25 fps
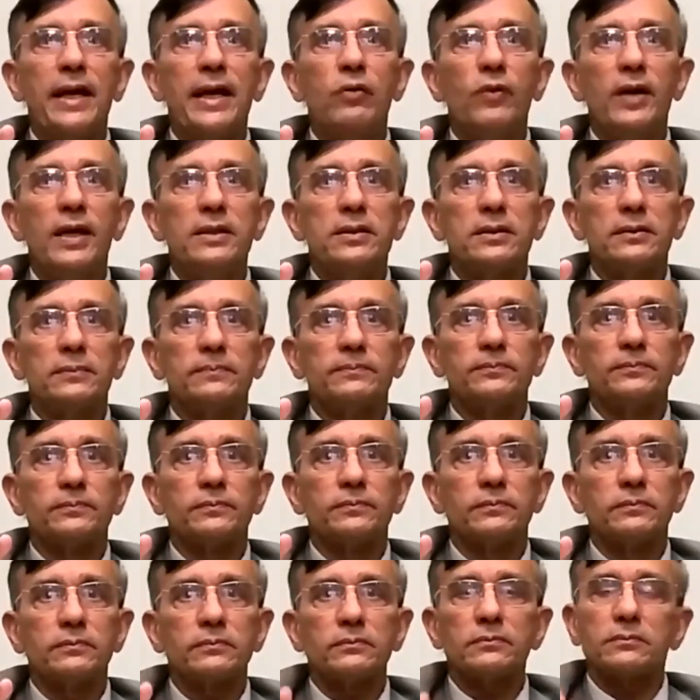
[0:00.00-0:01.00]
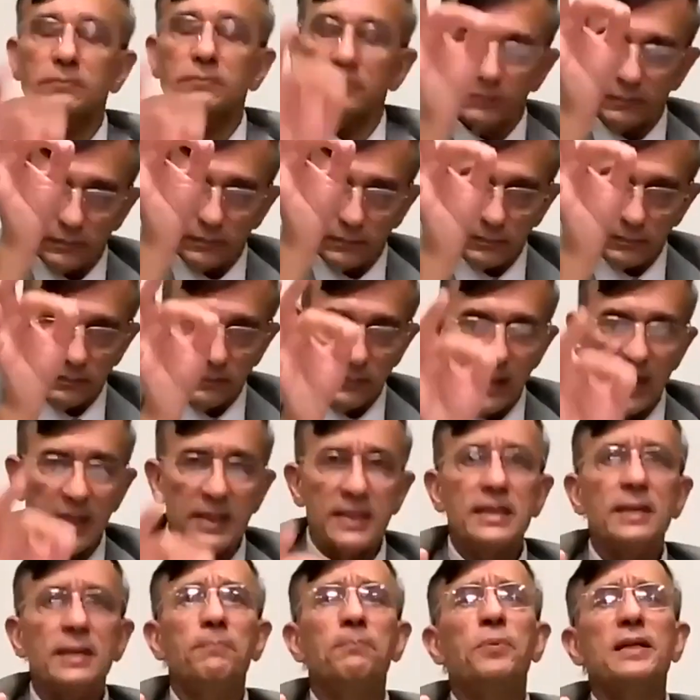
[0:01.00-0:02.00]
language,
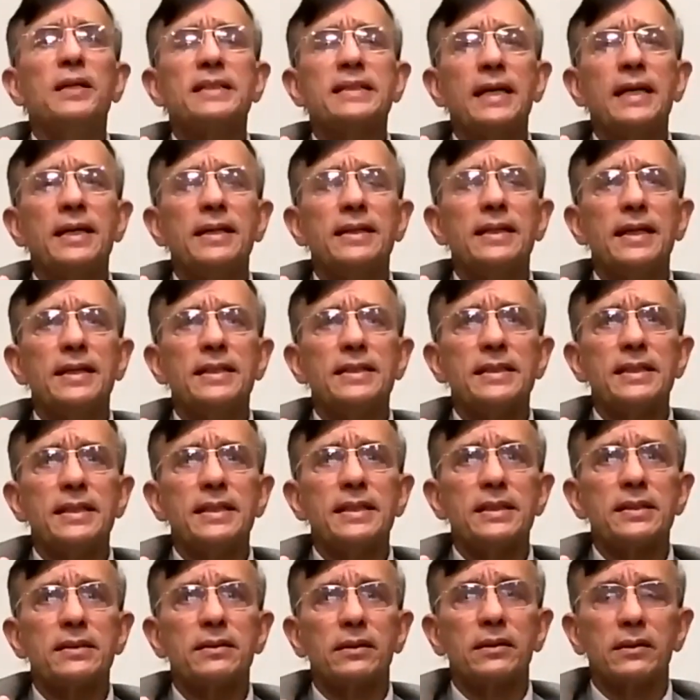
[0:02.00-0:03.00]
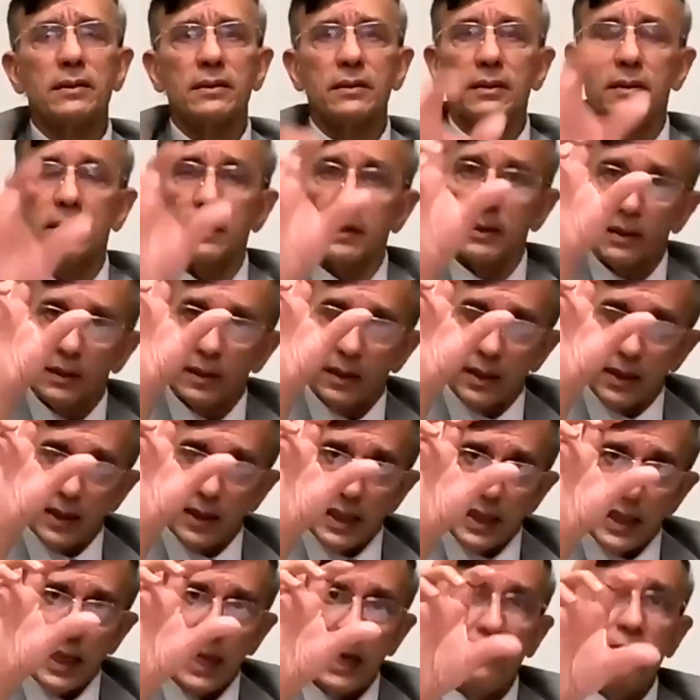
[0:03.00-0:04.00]
simple sentences.
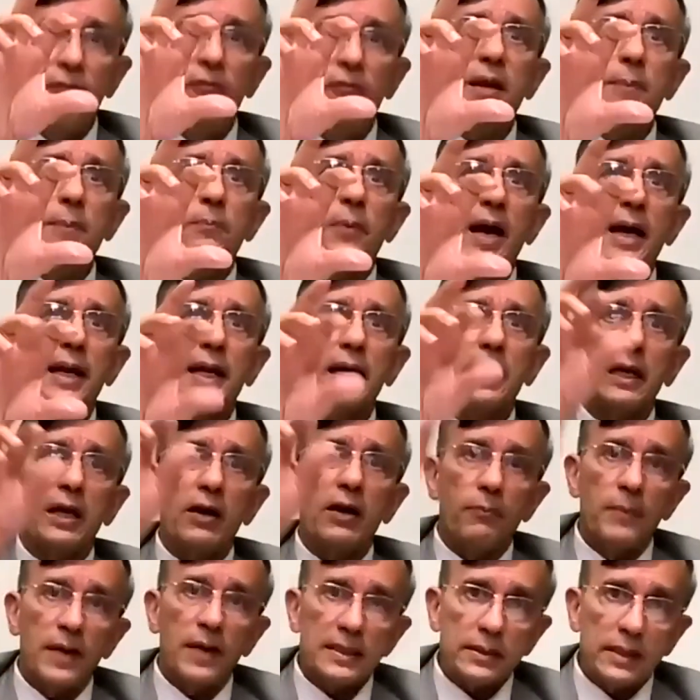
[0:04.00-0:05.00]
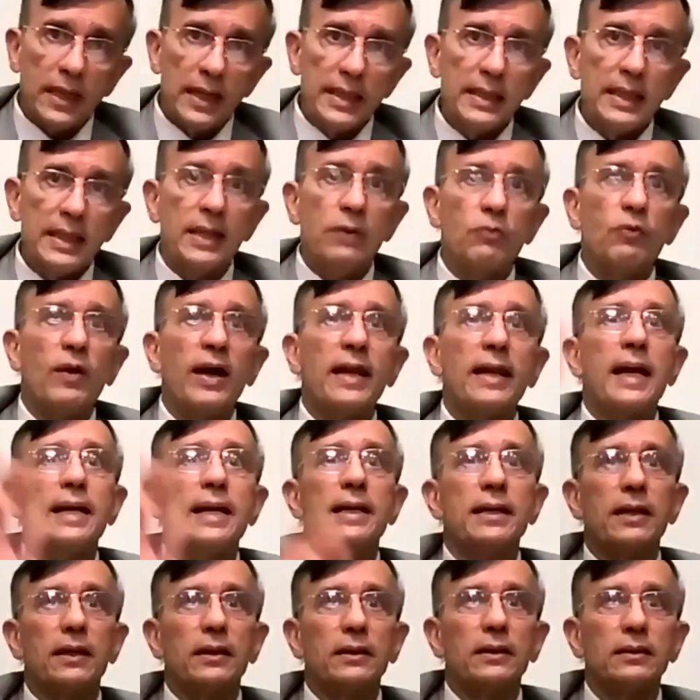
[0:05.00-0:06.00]
Every paragraph must contain one
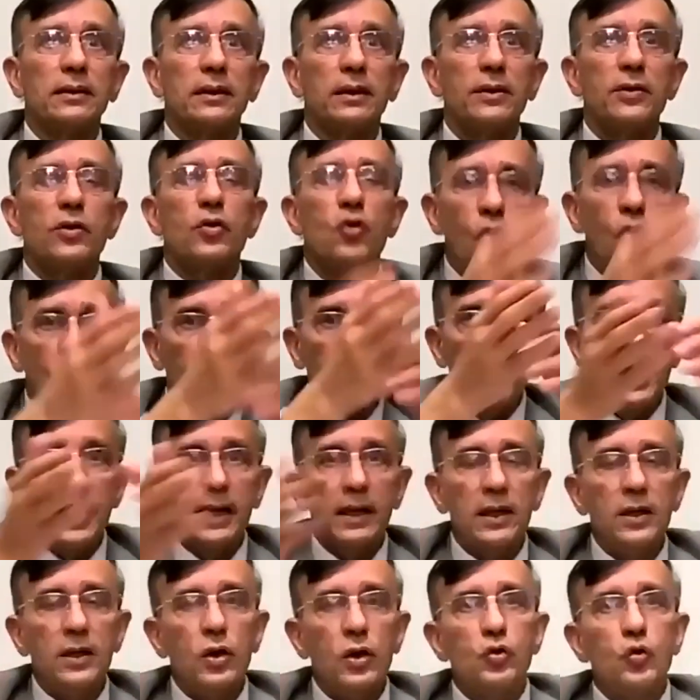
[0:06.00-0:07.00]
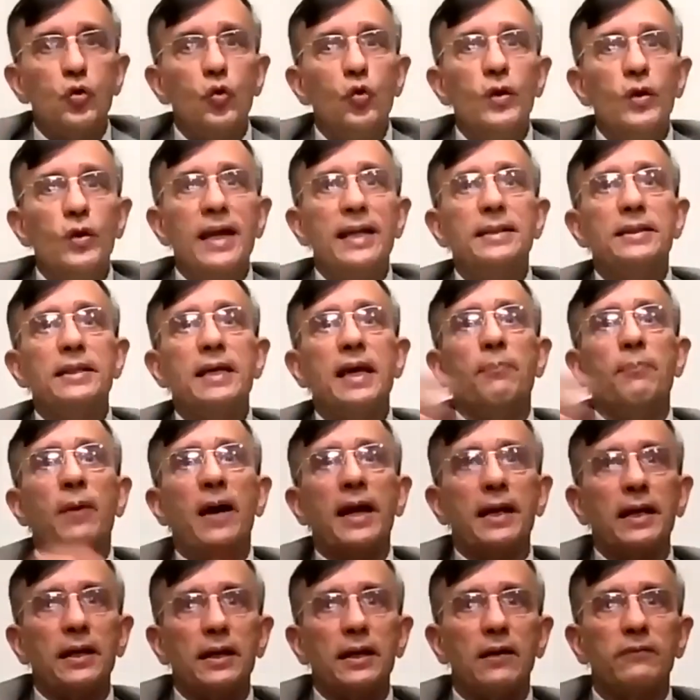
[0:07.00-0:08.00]
idea. Don't make, you know, too lengthy a
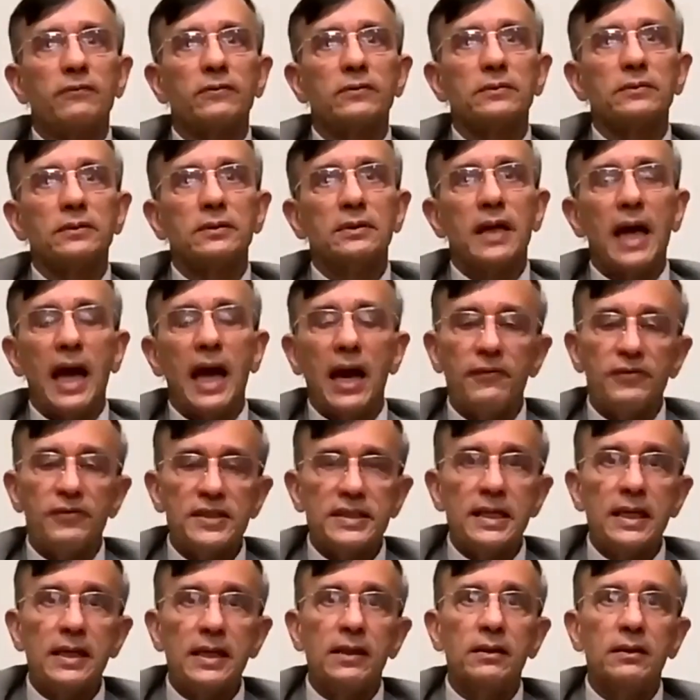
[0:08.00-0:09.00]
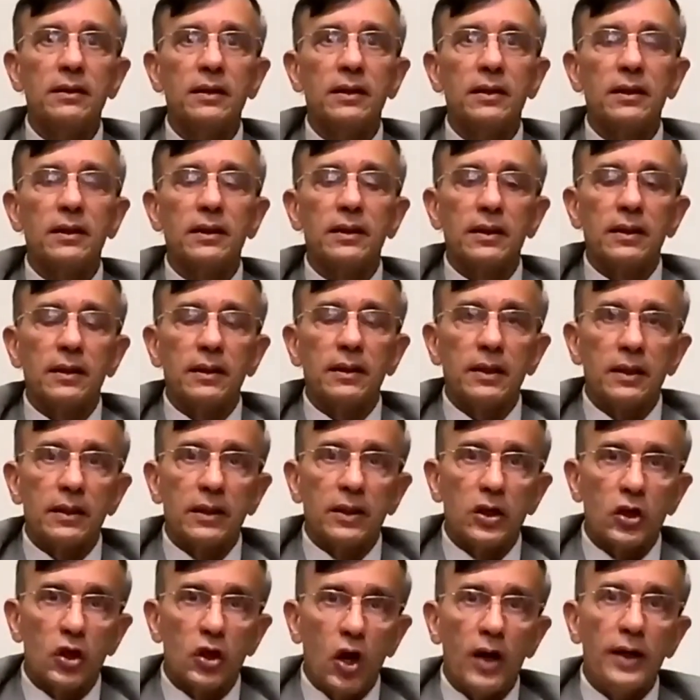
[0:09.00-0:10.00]
paragraph. I have seen
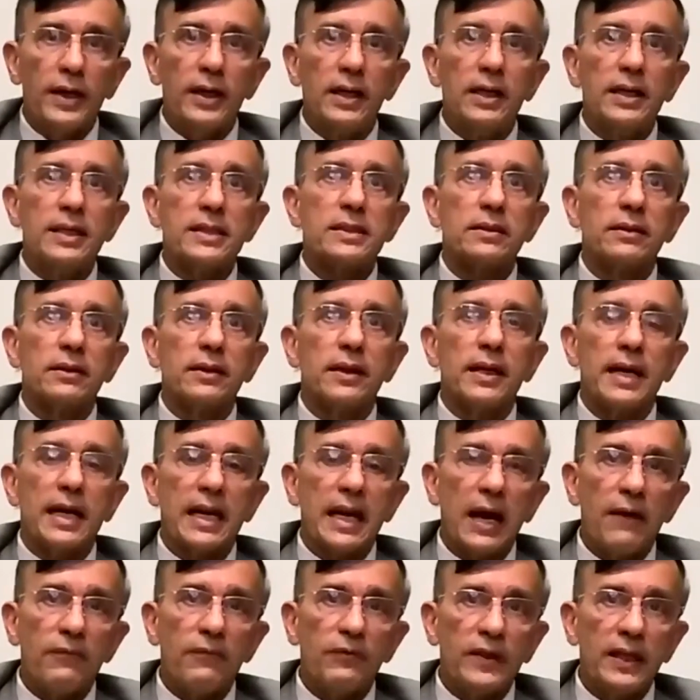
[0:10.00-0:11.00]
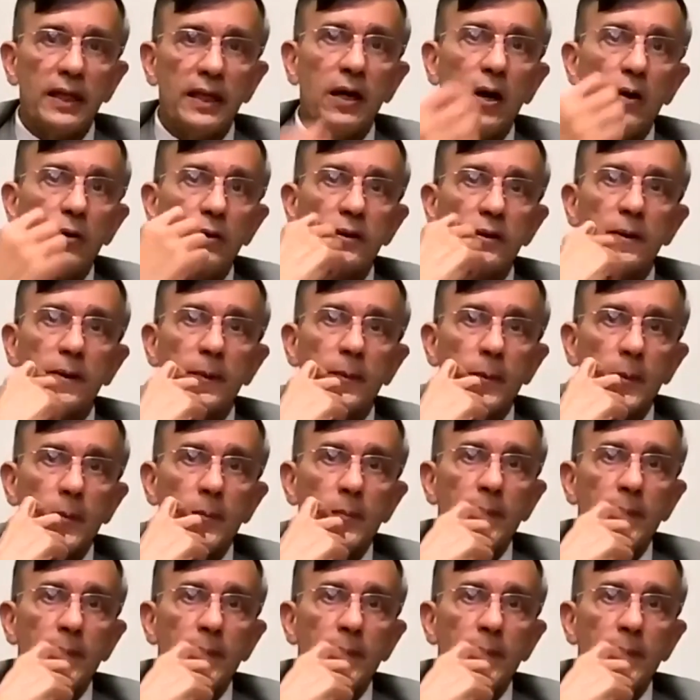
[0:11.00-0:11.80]
lawyers drafting out,